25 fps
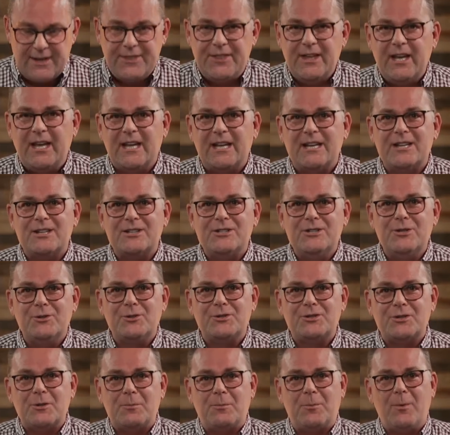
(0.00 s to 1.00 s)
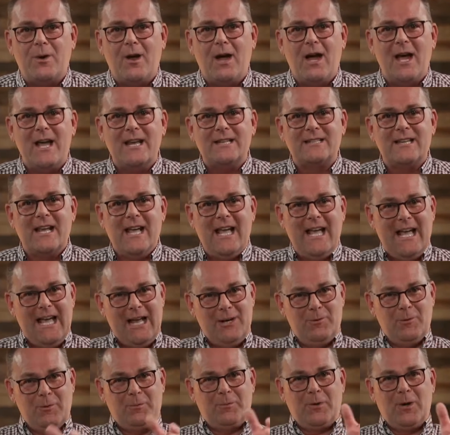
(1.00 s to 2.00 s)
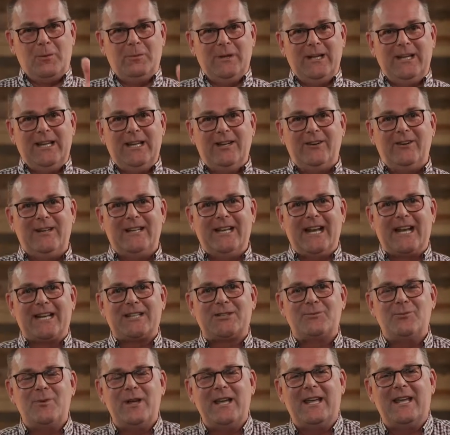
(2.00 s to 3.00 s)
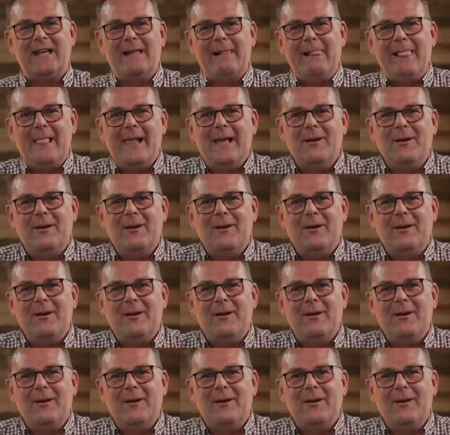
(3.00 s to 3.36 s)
I think it is no surprise, and we'll probably hear it next week